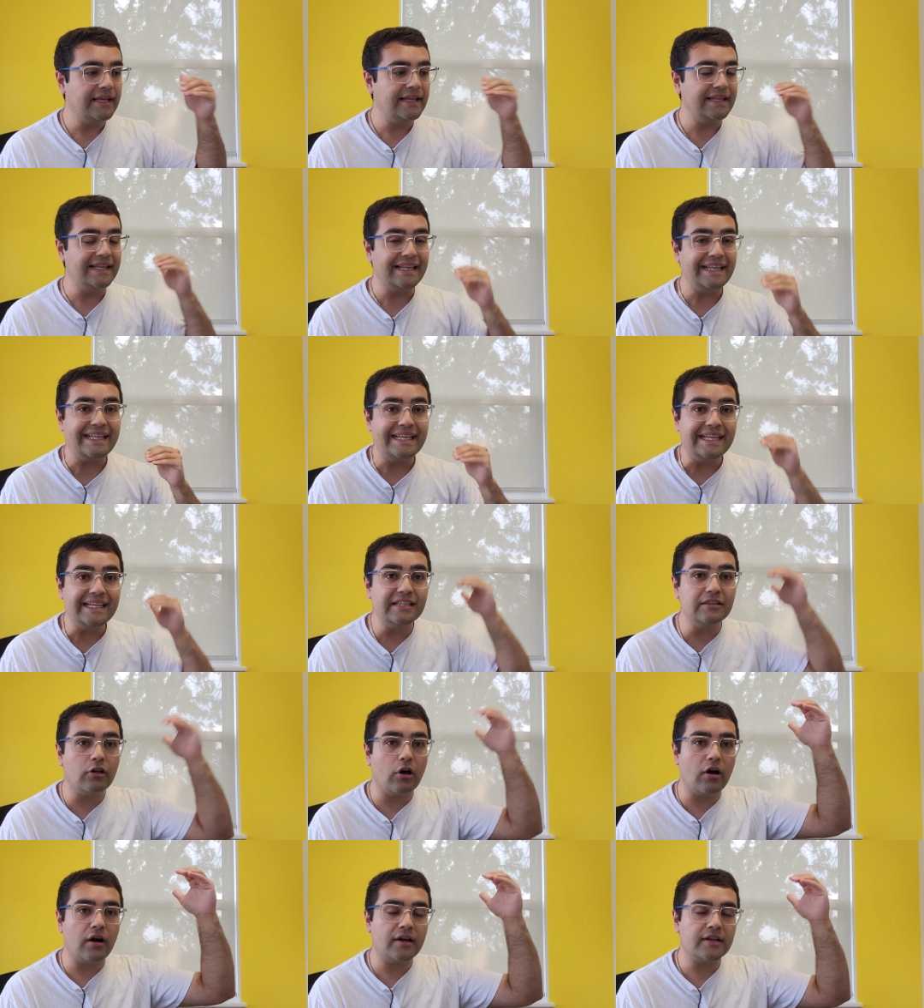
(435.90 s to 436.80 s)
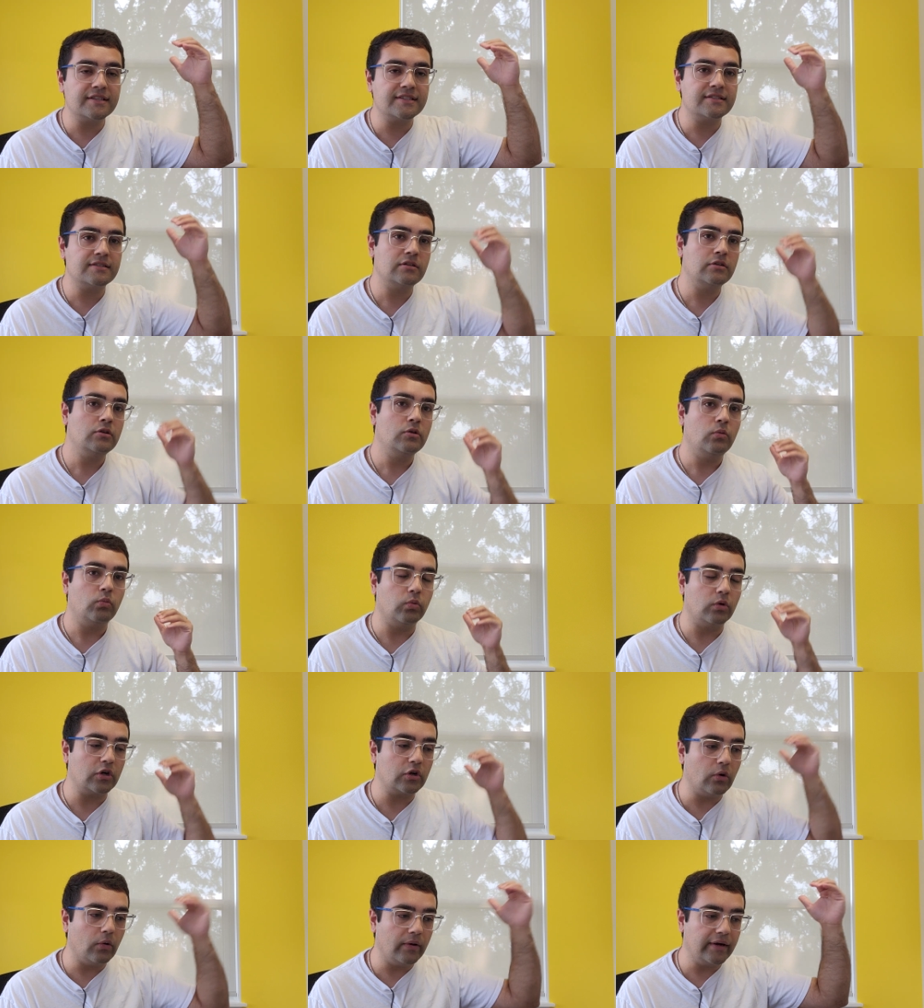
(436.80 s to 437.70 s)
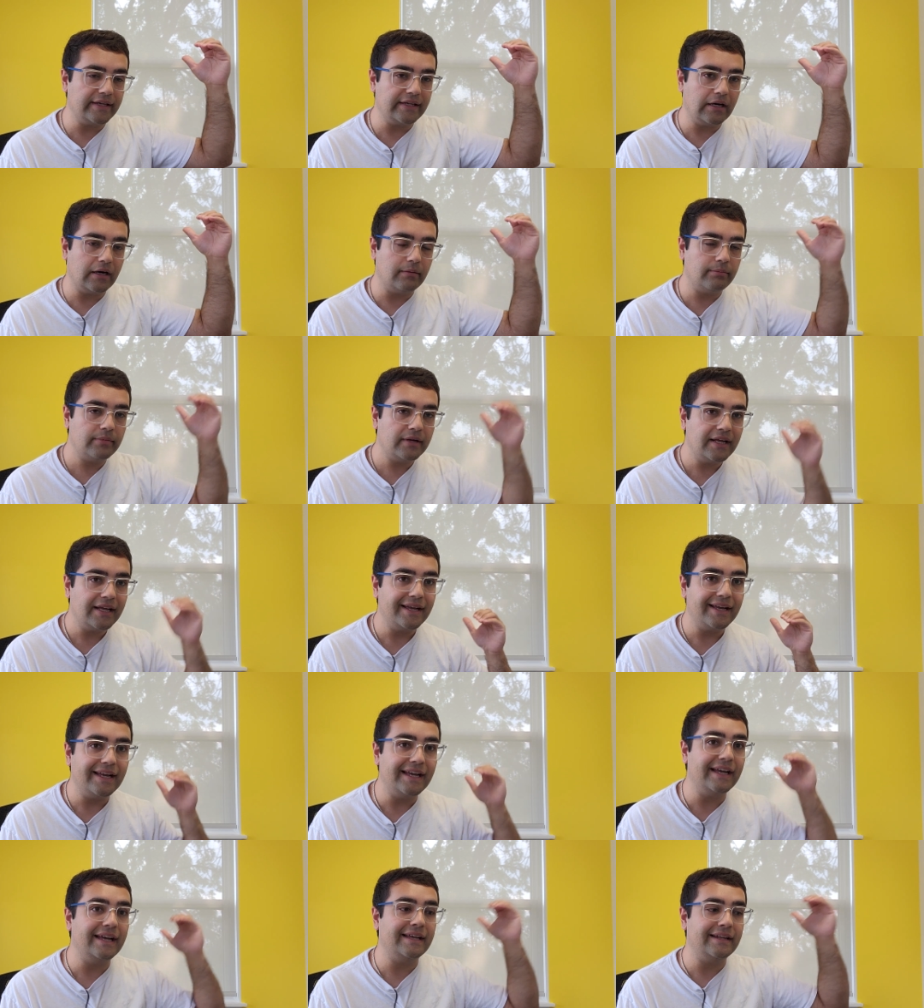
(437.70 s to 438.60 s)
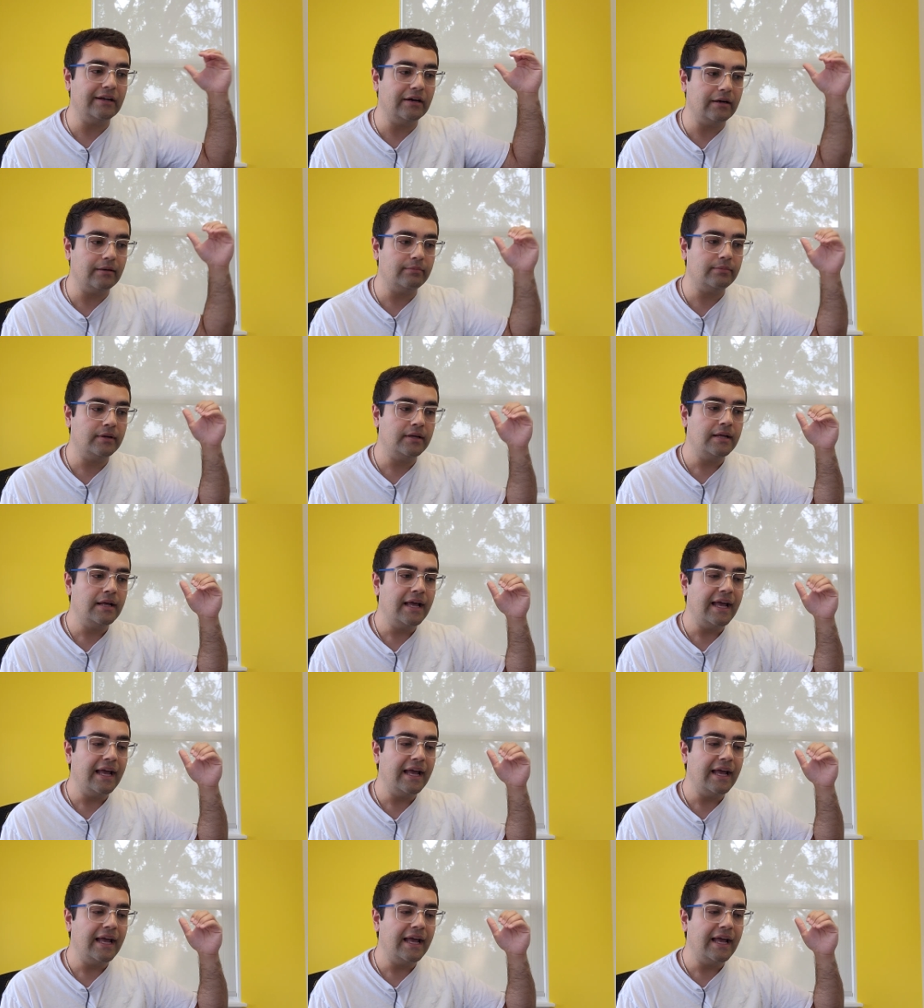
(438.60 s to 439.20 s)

HELOCs were going up and up.